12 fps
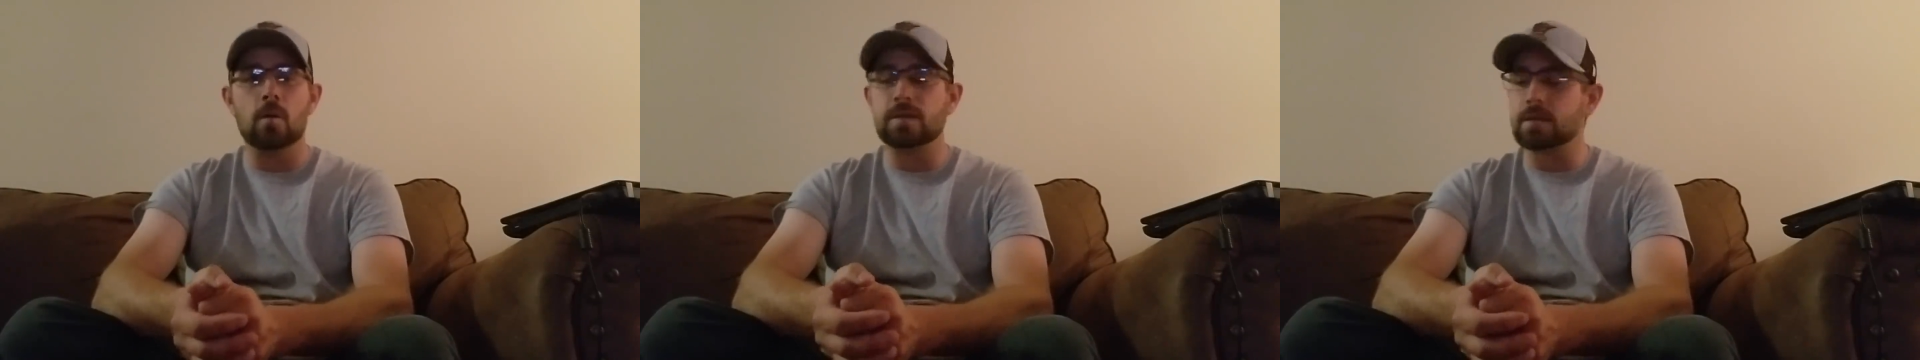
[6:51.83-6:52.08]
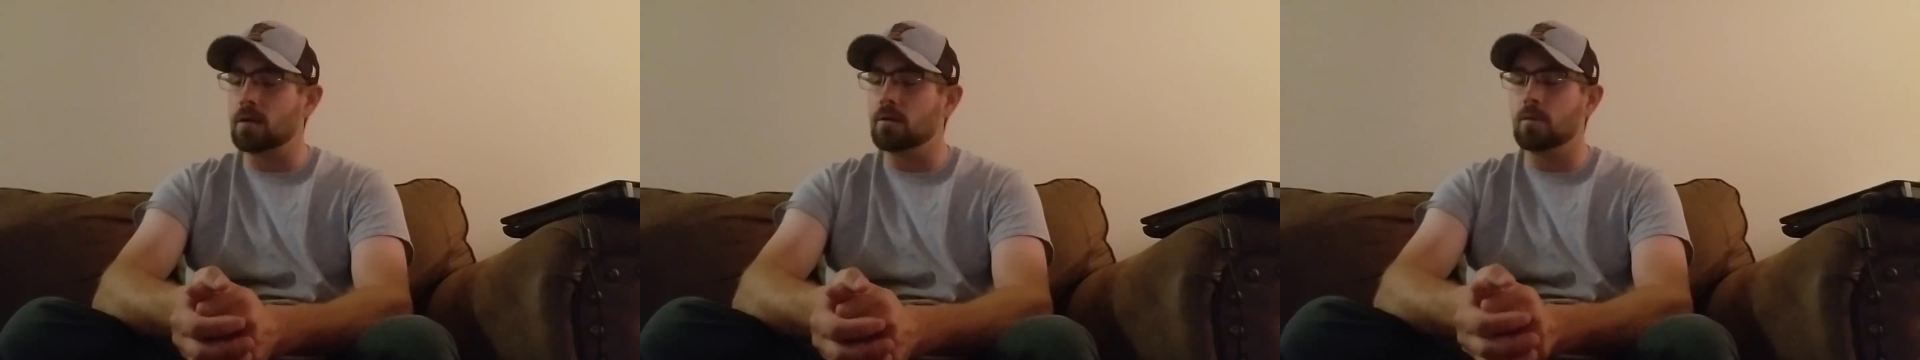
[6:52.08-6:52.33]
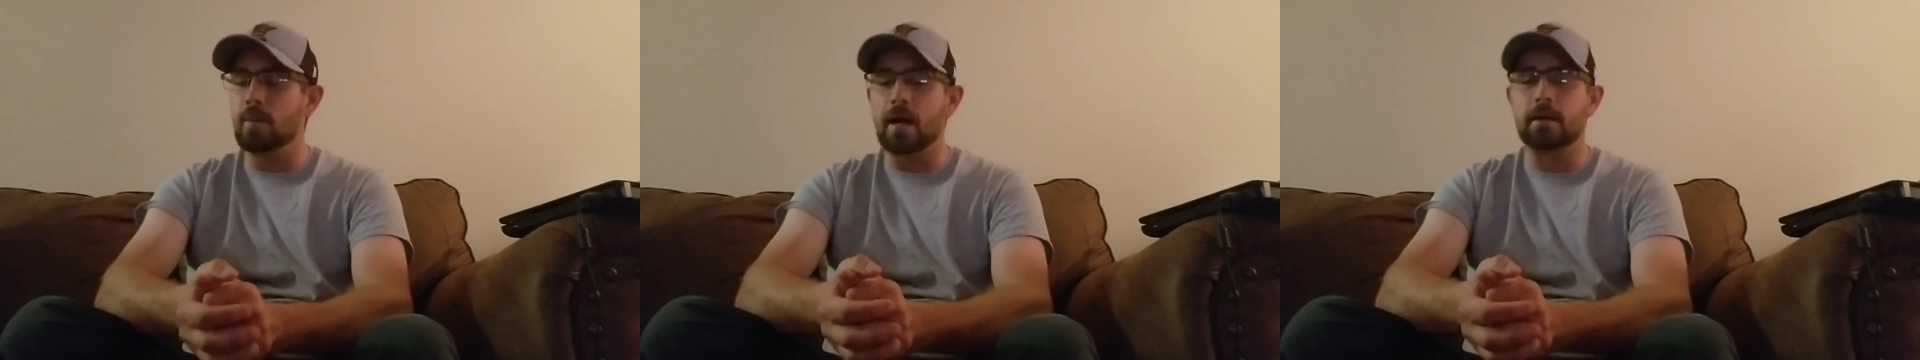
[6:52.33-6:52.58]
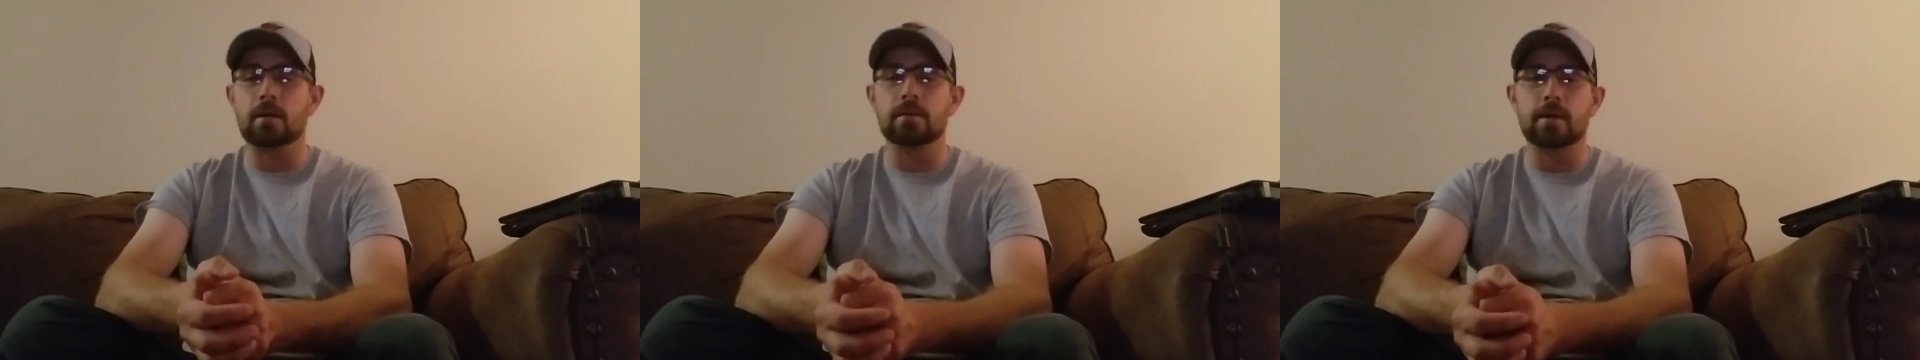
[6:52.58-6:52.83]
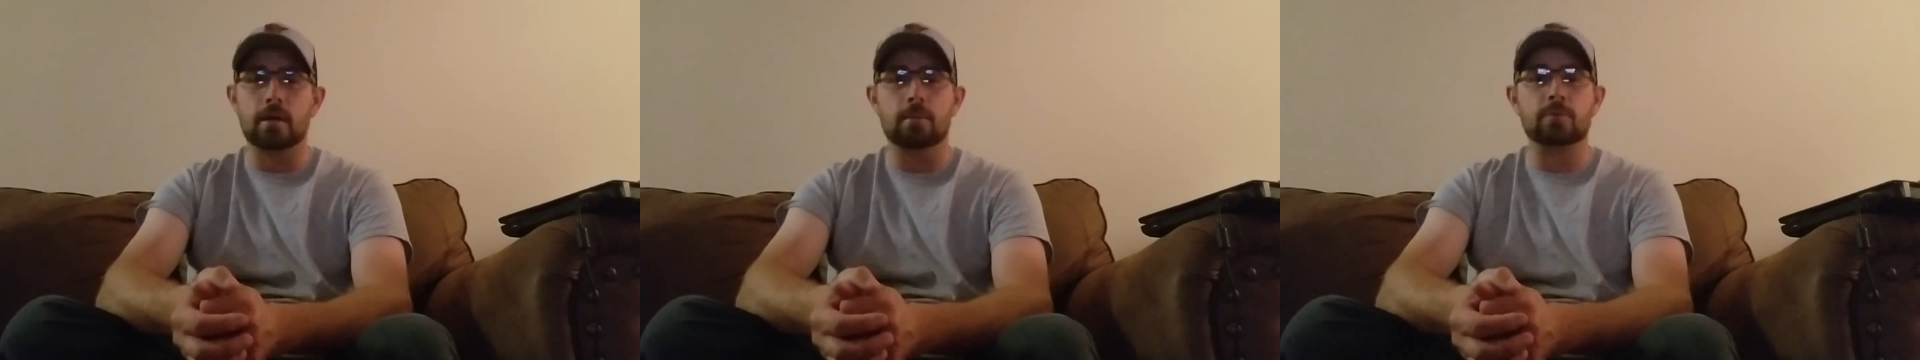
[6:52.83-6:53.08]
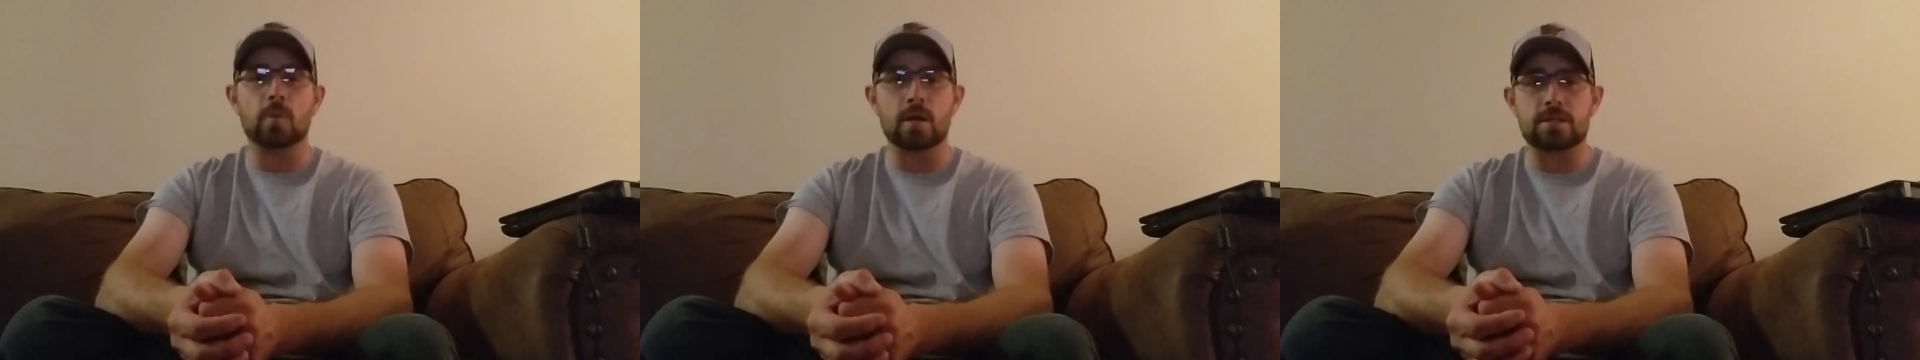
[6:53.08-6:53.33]
He said, I'll go back and I'll nail
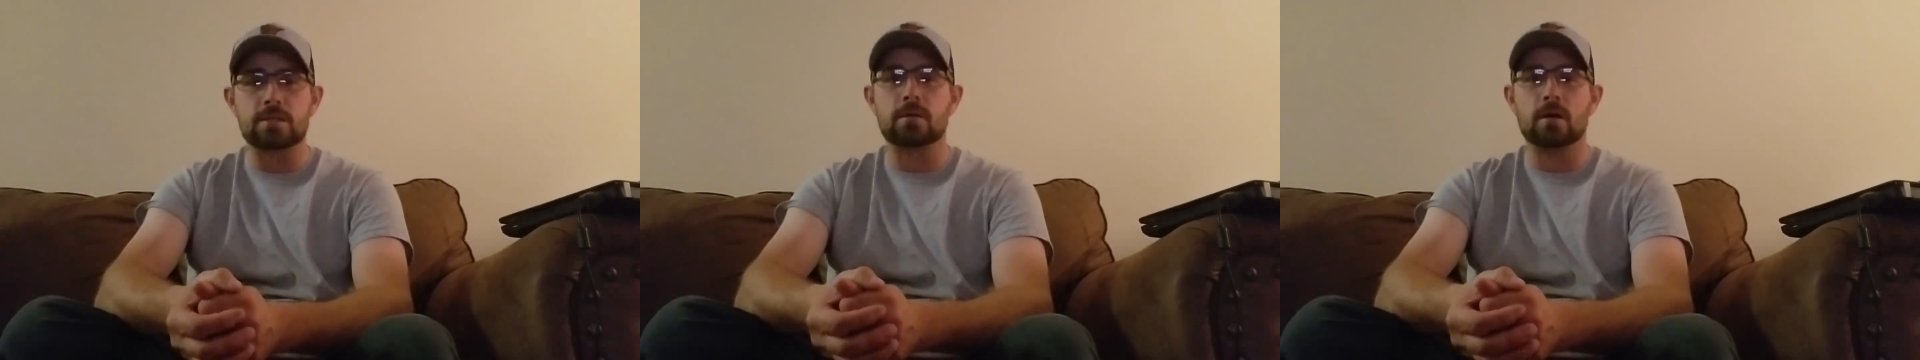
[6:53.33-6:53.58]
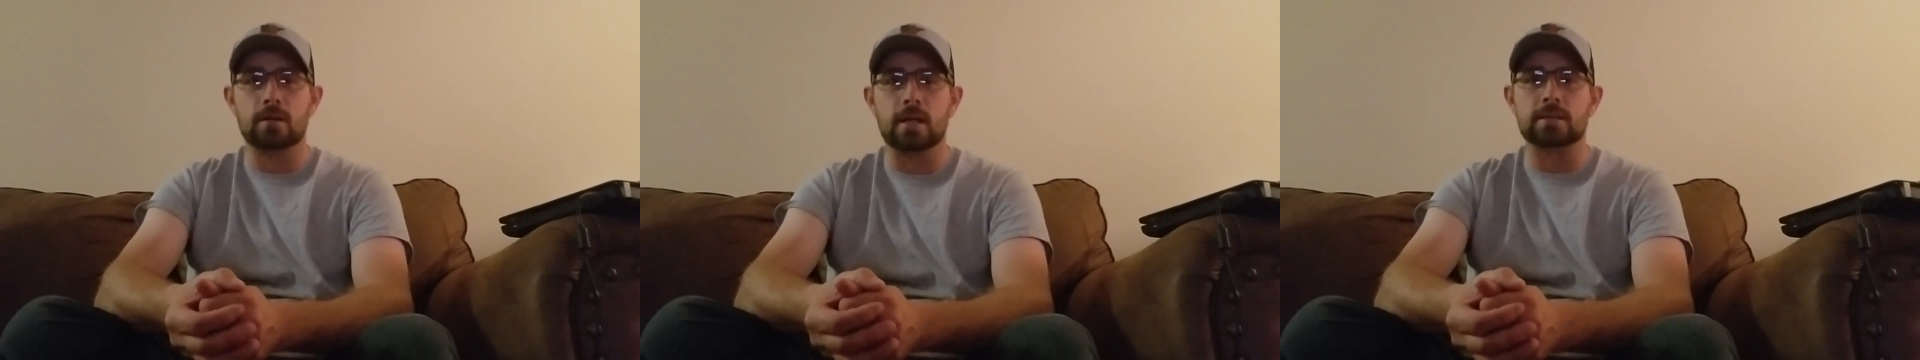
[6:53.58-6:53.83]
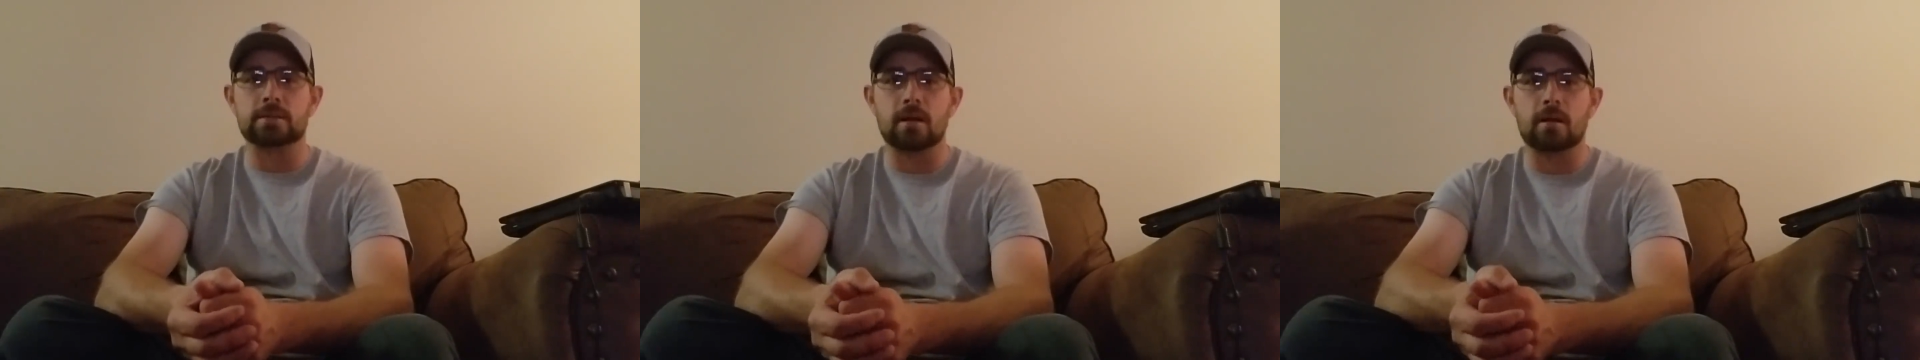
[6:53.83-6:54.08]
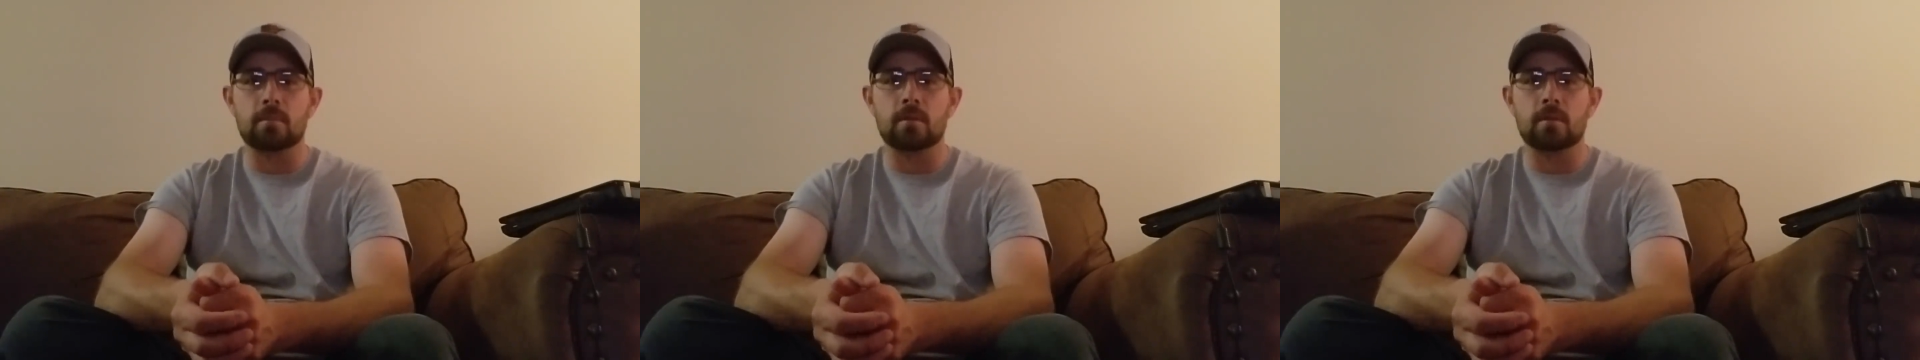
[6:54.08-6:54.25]
him twice as hard next time.